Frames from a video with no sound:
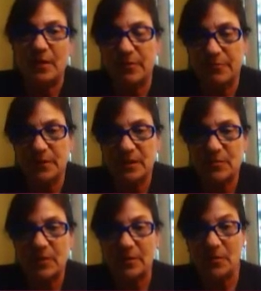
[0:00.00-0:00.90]
The
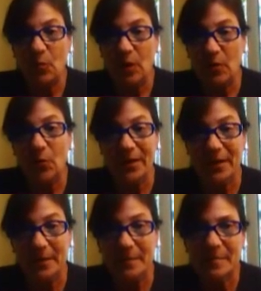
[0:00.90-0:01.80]
first one, Will
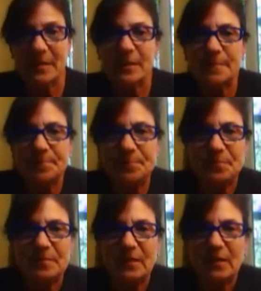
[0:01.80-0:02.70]
Wemyss,
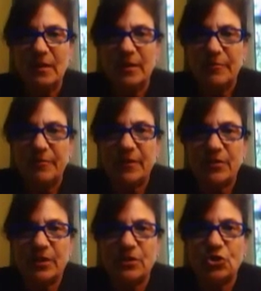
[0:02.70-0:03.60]

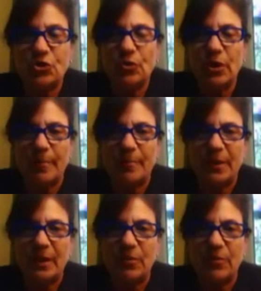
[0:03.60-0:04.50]
founded a shoe
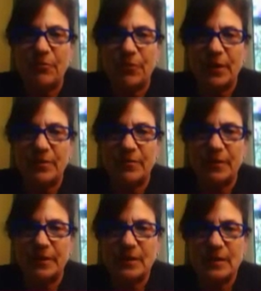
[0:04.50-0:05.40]
company with a friend of
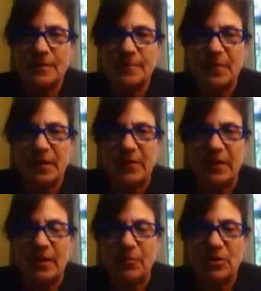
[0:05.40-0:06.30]
his.
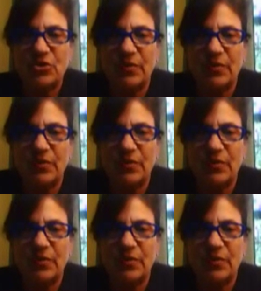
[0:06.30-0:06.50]
Originally